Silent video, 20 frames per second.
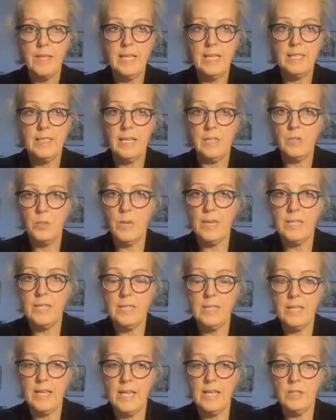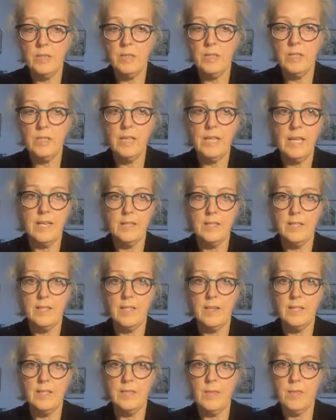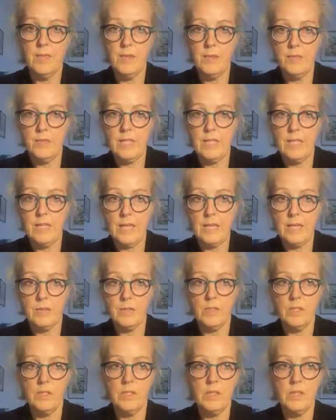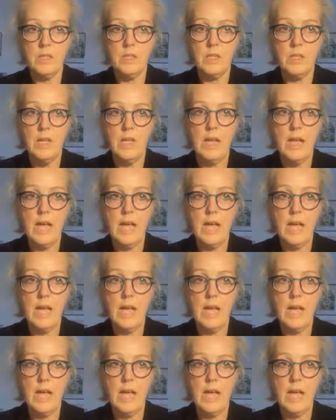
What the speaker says: let's say, 20,000, the other side's are 50,000,